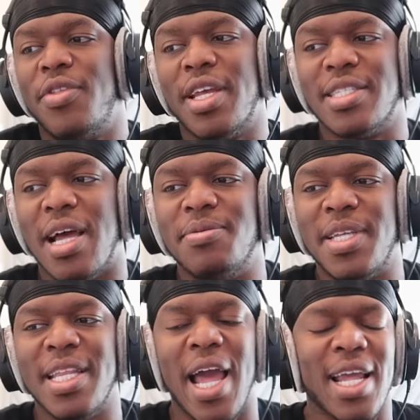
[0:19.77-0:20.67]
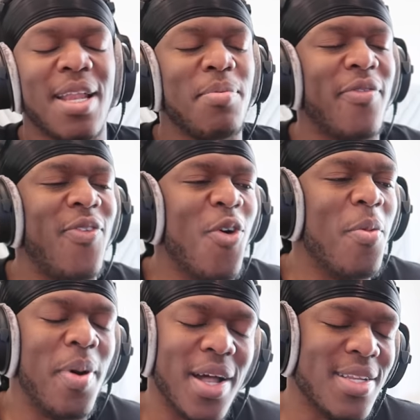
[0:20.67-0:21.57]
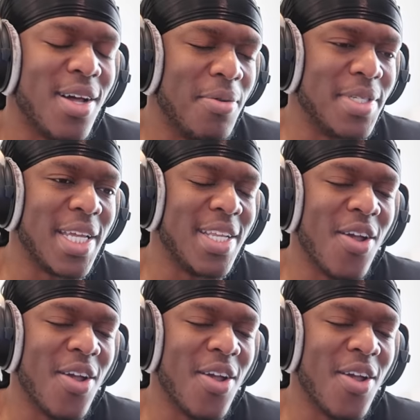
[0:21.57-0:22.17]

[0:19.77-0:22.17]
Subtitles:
Thing is, I've seen that clip before, but obviously